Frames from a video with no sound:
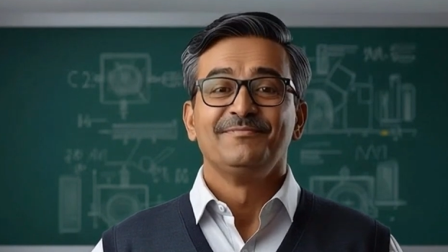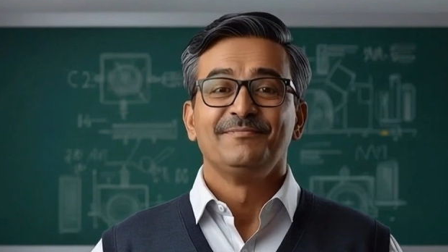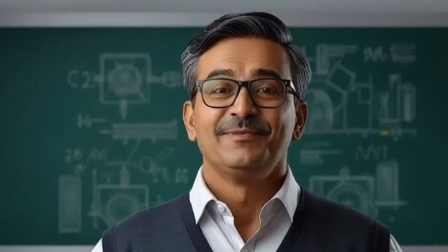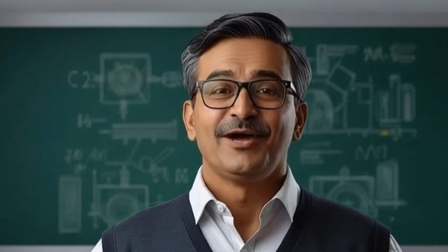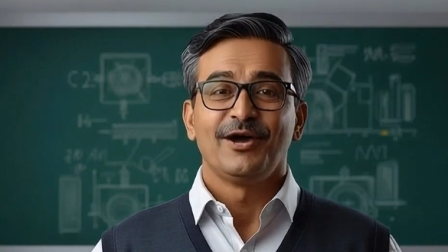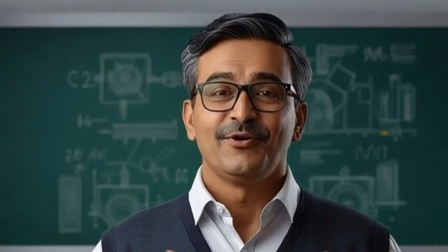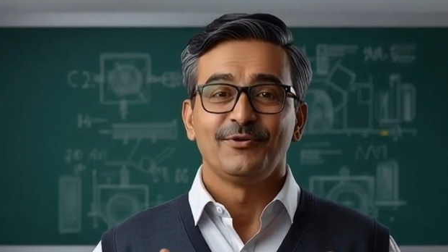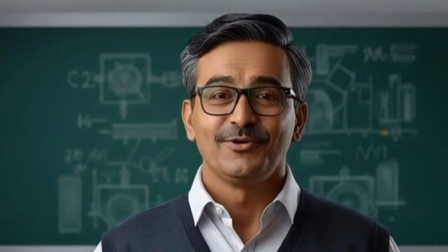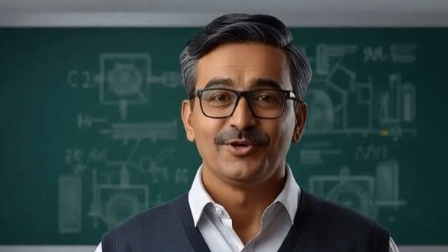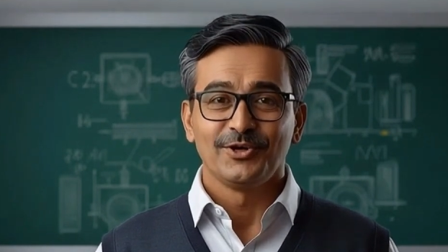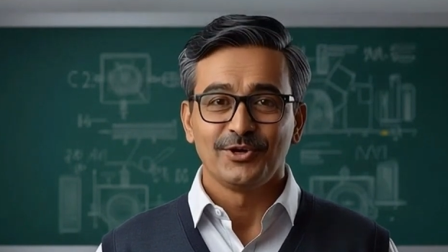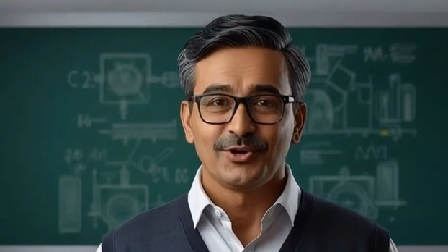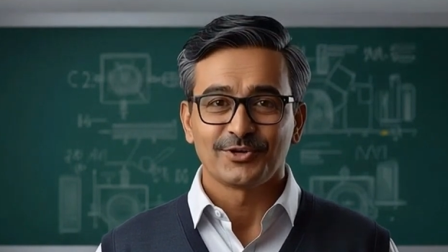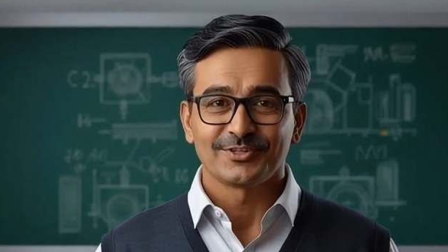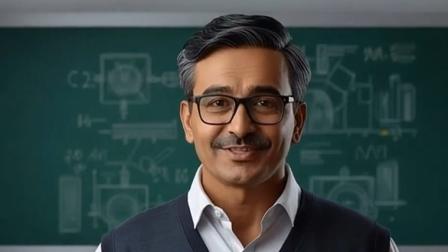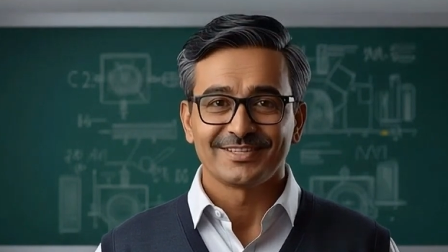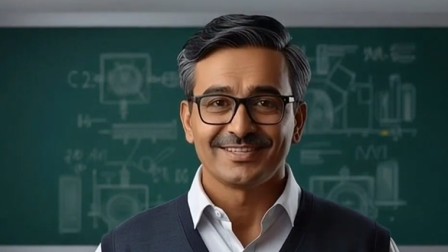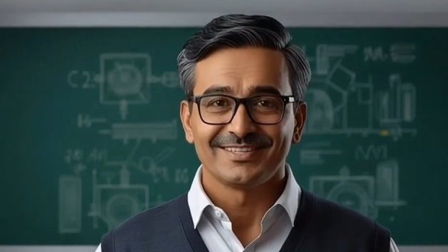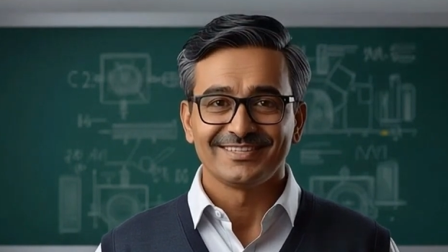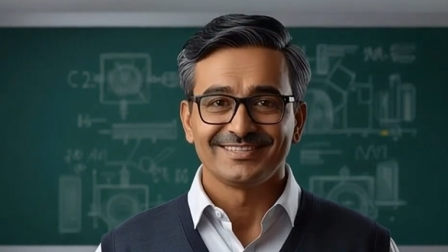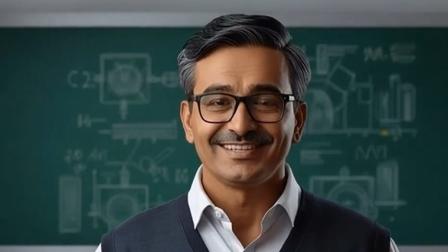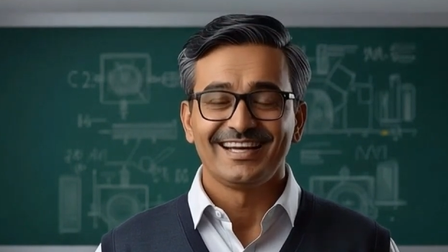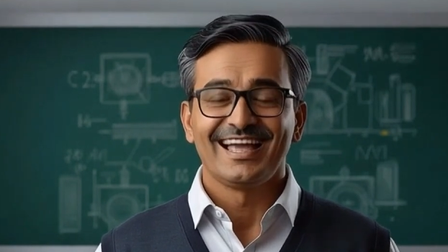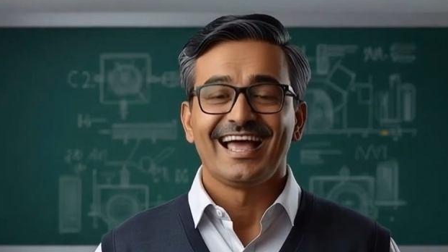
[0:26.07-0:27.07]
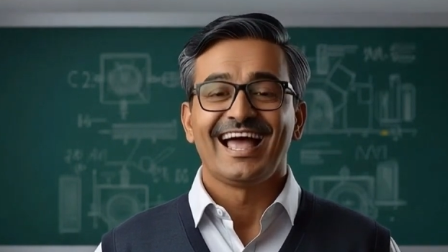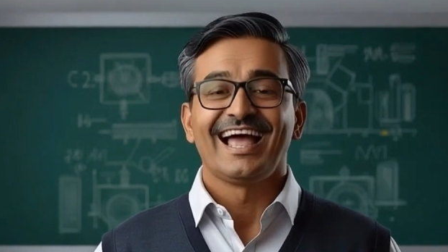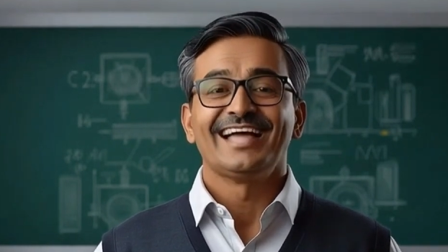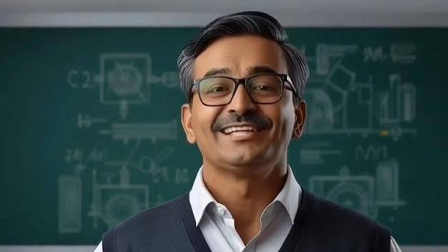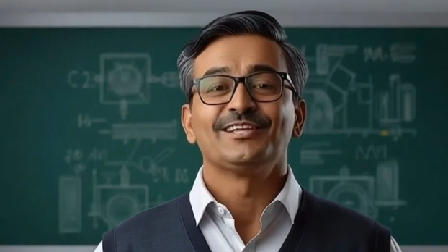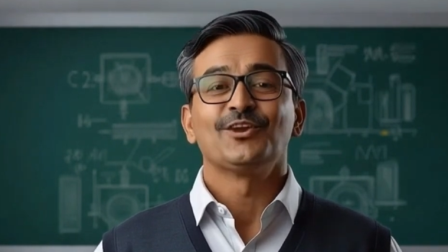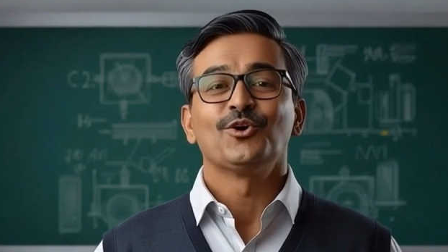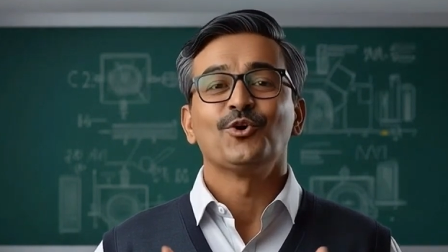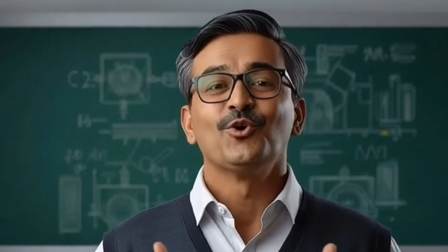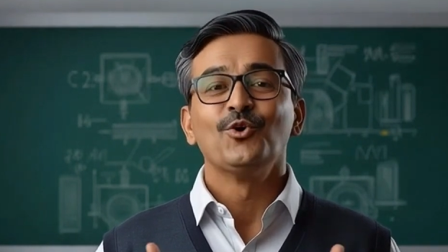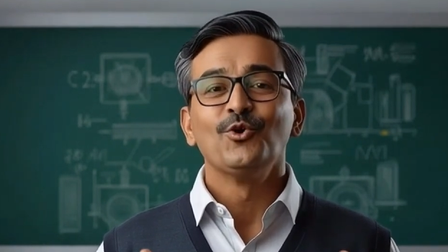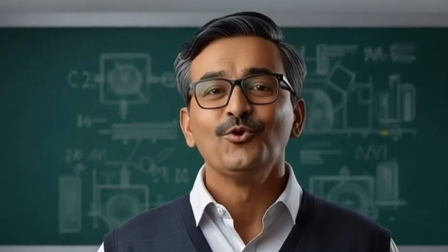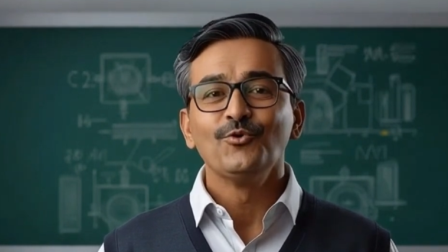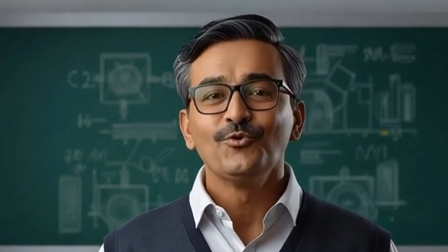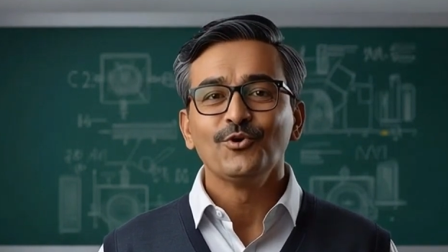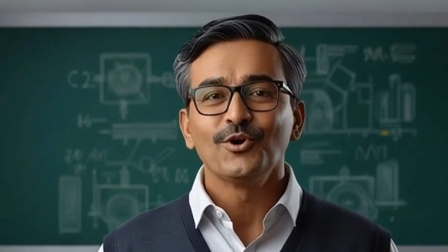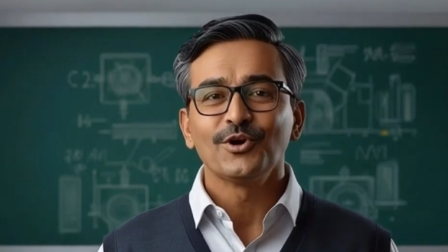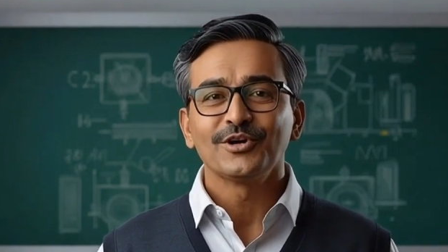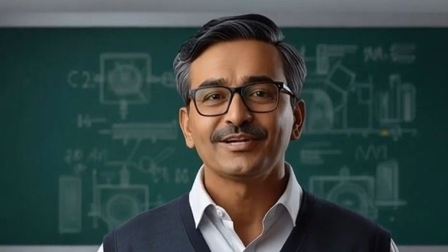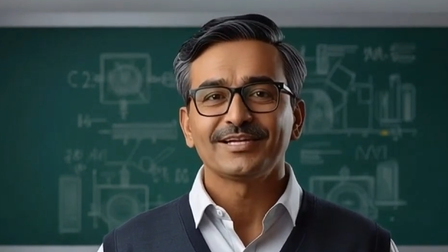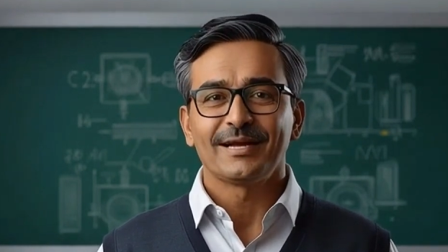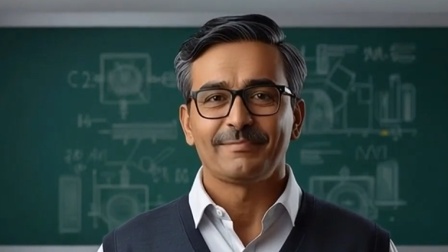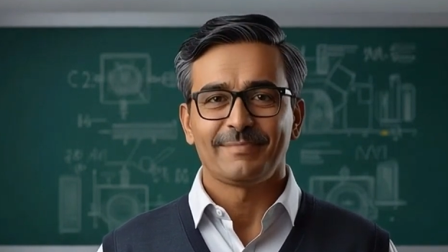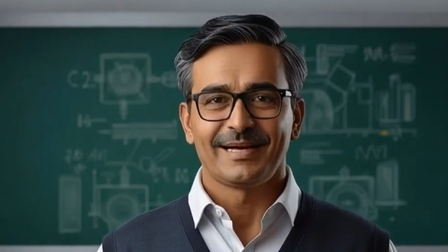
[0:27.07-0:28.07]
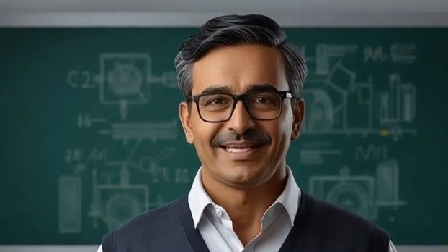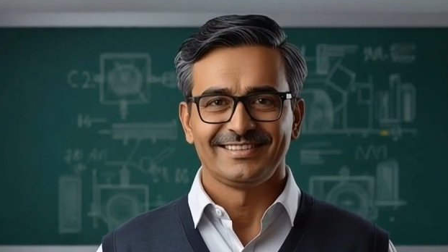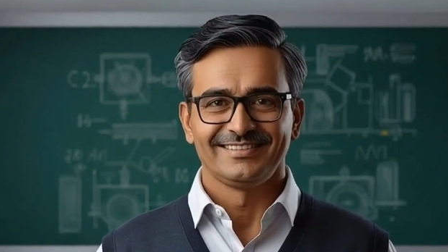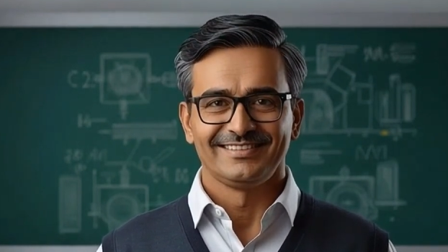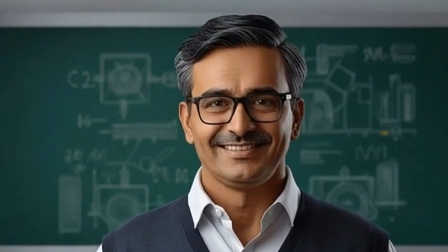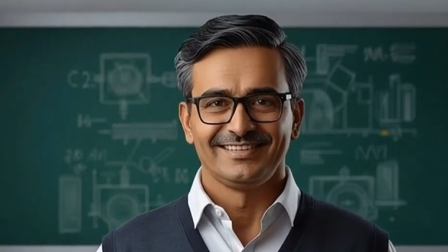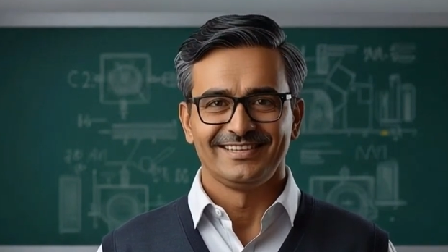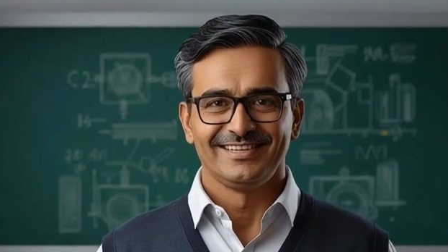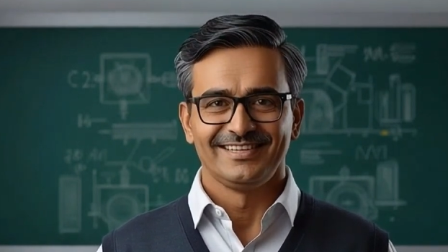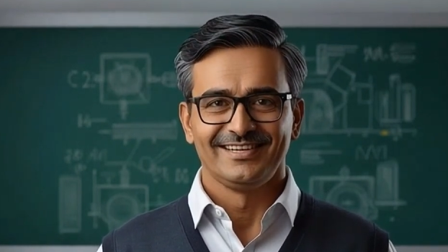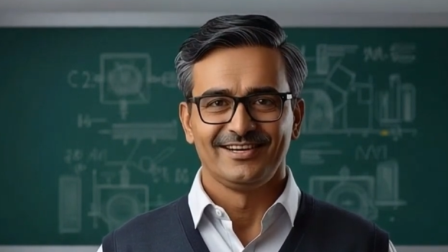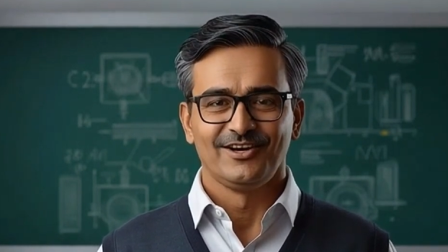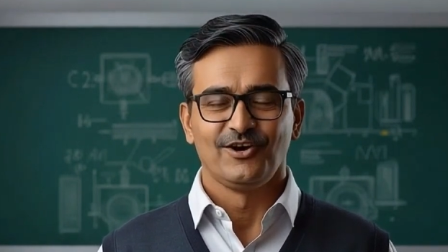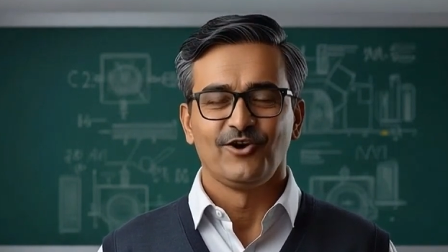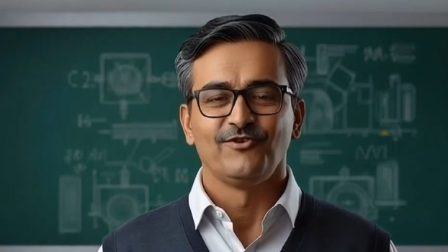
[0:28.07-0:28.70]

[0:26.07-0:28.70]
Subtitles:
power losses, and the overall capacity